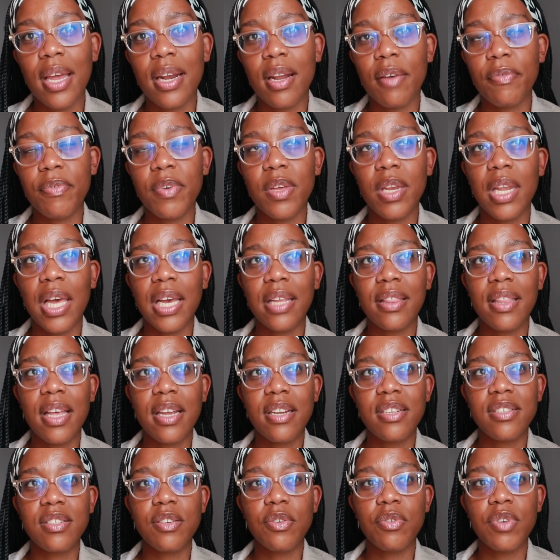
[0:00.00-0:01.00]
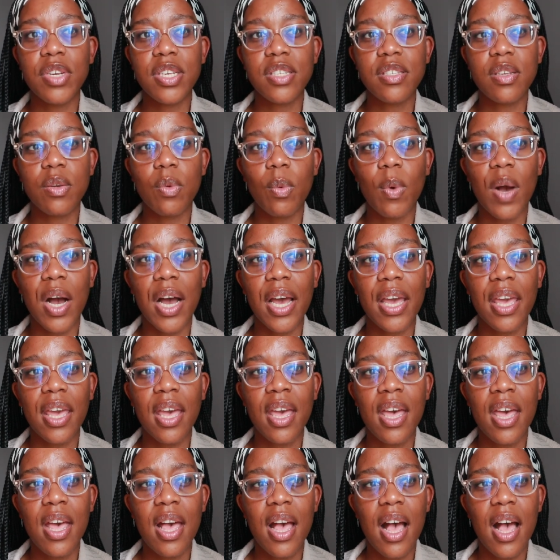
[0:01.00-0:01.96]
And I feel like that is the reason why